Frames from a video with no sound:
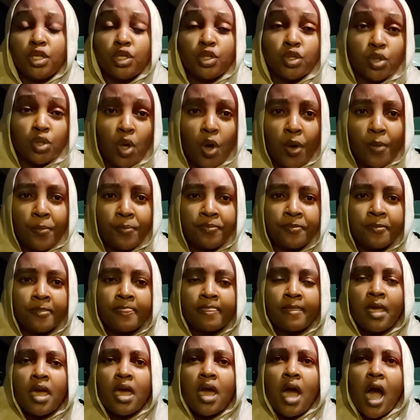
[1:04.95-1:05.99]
So
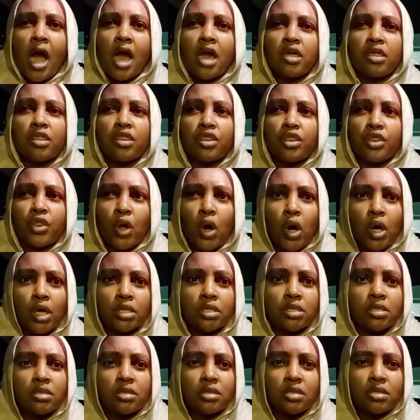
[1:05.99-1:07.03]
I thought